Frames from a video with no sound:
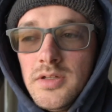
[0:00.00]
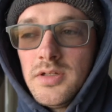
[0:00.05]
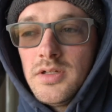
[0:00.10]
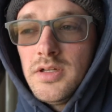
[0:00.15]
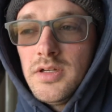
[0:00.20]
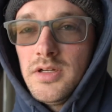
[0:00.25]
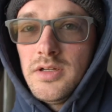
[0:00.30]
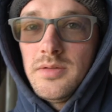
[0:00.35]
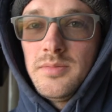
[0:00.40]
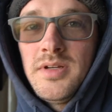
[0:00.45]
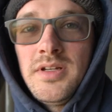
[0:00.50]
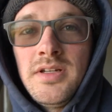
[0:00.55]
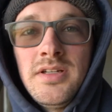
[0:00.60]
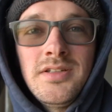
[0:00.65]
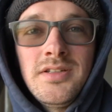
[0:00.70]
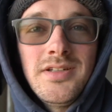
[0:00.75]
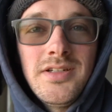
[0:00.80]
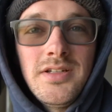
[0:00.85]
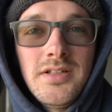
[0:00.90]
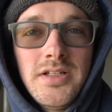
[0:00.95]
Not
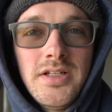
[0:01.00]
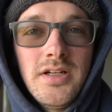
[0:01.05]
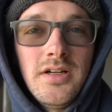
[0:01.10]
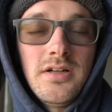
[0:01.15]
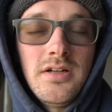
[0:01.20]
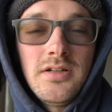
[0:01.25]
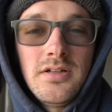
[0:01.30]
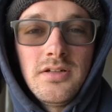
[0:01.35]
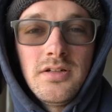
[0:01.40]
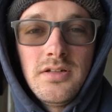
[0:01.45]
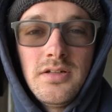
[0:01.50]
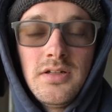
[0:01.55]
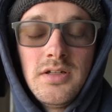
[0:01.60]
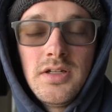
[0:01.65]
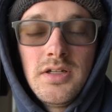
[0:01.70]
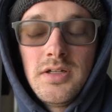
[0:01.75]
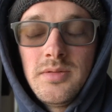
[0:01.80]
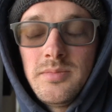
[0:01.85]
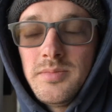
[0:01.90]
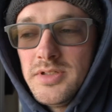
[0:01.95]
necessarily harder,
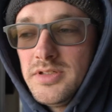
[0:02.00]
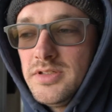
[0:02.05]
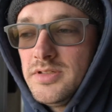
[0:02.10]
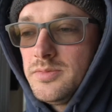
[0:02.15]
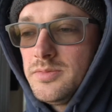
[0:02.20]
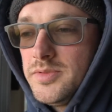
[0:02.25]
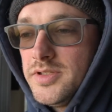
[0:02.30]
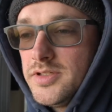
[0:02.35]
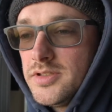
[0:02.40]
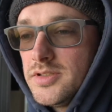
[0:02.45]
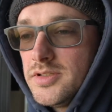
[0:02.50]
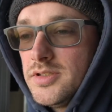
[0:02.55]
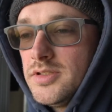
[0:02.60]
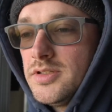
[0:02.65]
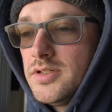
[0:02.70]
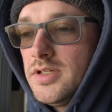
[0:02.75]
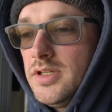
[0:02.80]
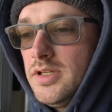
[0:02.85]
but just weirder